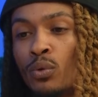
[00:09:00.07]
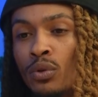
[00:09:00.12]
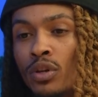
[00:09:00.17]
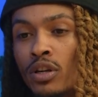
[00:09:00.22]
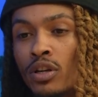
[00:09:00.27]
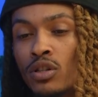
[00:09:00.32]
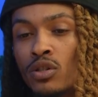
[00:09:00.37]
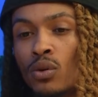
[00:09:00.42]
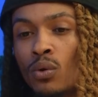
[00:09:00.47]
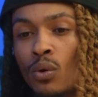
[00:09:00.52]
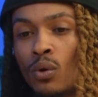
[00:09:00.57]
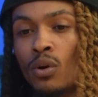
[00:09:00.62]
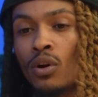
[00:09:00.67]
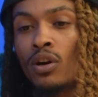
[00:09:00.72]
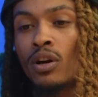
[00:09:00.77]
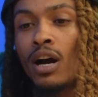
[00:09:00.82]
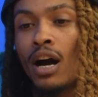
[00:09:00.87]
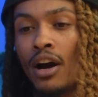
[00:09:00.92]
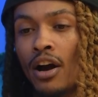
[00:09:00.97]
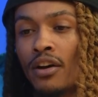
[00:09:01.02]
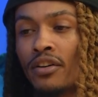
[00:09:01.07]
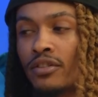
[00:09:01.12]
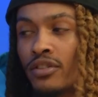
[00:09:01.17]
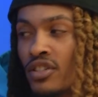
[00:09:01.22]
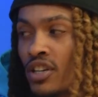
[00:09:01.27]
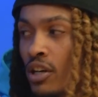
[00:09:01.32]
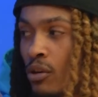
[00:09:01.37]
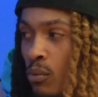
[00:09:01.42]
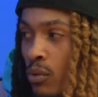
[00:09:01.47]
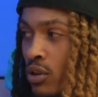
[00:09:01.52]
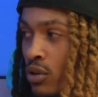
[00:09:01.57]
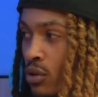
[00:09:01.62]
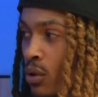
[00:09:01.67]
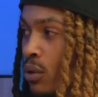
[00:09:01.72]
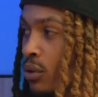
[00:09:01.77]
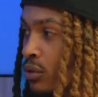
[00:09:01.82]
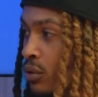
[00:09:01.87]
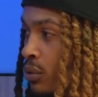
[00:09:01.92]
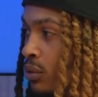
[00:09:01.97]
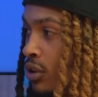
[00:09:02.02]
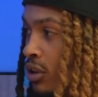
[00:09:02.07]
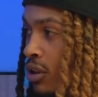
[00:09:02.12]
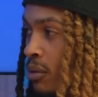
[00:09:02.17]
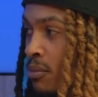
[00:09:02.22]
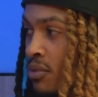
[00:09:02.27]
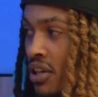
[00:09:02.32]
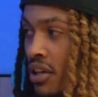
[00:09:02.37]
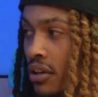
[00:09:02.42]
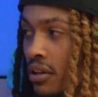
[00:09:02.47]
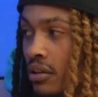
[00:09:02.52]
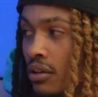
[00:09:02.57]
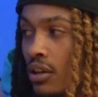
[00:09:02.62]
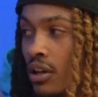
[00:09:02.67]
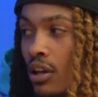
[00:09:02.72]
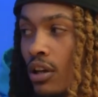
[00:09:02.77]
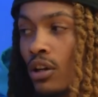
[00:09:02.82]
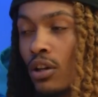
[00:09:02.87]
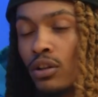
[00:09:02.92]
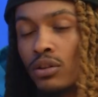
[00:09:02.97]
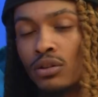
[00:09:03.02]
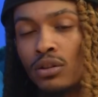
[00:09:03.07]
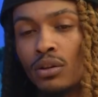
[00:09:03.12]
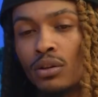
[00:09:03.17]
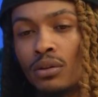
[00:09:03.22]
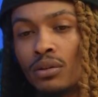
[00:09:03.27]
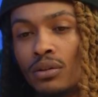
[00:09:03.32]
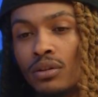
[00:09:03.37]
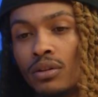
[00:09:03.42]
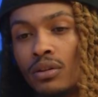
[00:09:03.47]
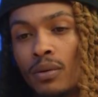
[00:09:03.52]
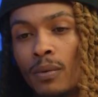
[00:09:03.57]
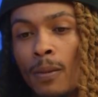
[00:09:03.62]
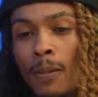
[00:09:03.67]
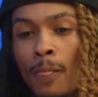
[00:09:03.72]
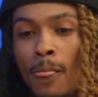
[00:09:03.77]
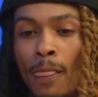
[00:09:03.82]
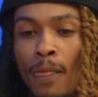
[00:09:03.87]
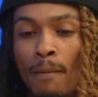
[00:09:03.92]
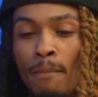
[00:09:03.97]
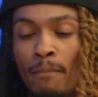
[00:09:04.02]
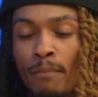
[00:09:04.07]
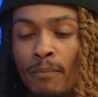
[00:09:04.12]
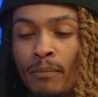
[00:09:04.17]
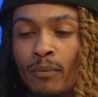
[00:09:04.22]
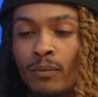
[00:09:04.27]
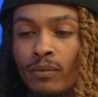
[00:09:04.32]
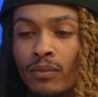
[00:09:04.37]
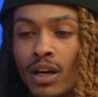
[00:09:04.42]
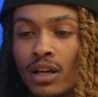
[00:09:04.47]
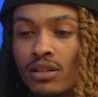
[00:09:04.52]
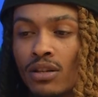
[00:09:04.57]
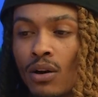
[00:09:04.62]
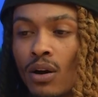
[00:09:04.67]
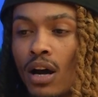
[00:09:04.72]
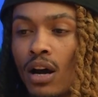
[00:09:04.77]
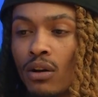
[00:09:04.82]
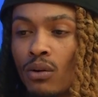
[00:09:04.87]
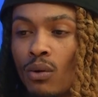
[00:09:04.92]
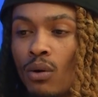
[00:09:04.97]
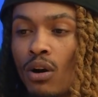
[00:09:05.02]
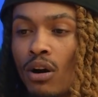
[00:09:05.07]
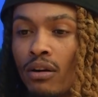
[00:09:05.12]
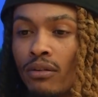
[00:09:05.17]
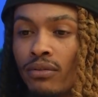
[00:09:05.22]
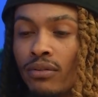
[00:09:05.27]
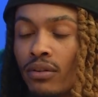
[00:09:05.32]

this or I understand what he's going through. You know what I'm saying? So that's how I go off.